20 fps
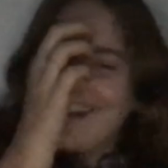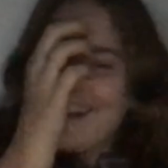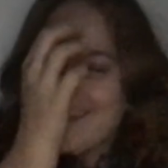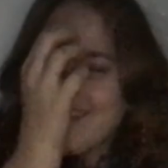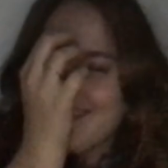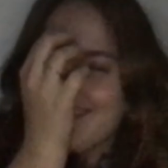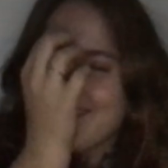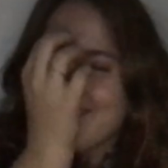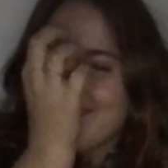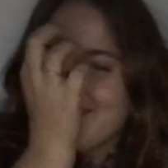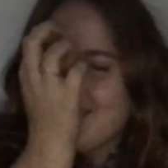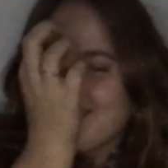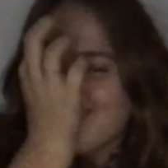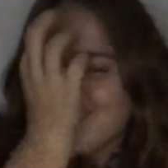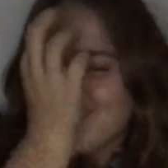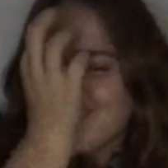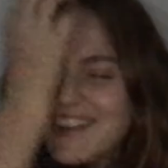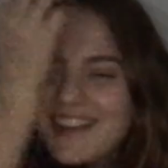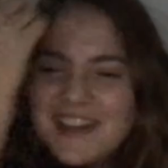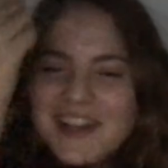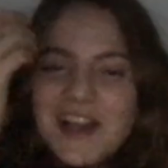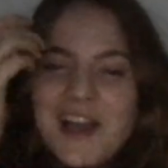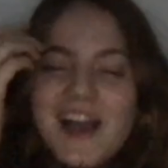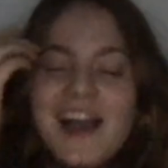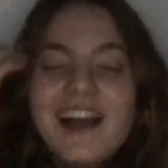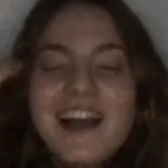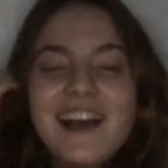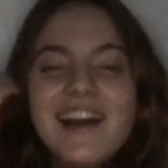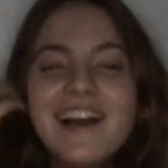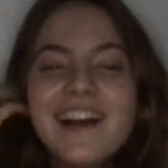
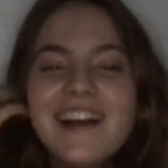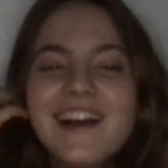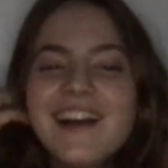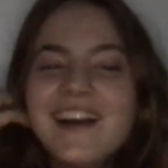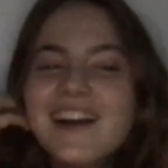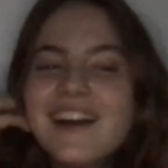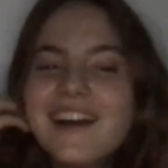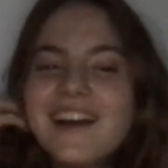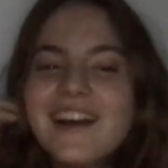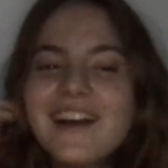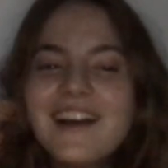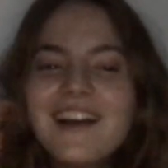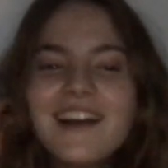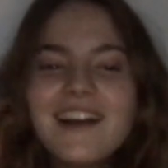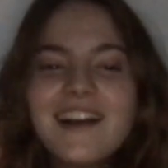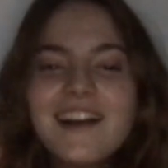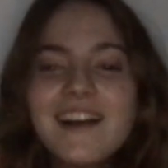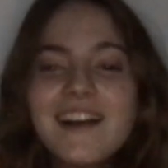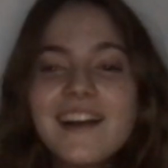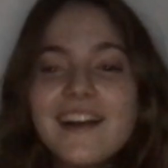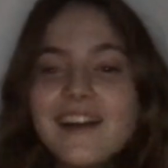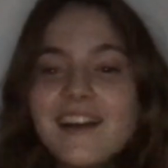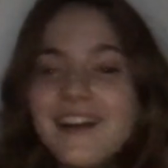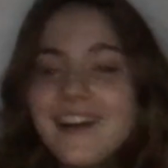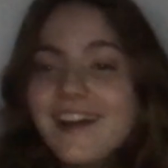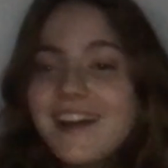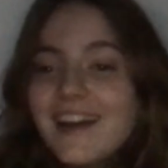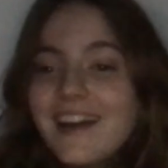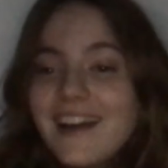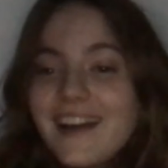
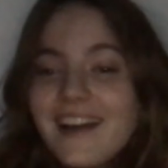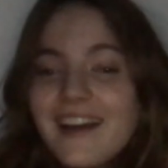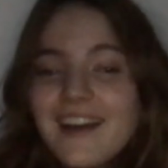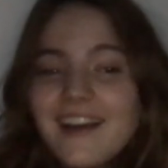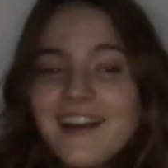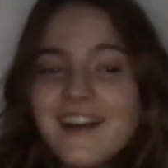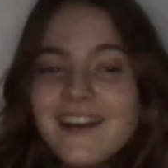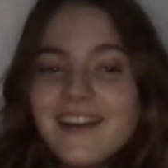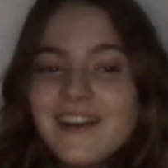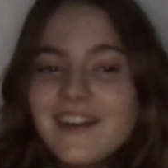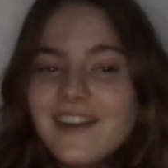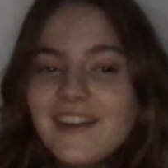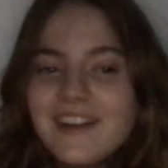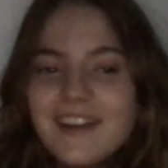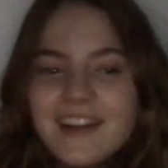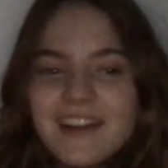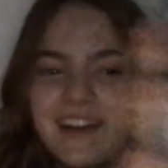(not speaking)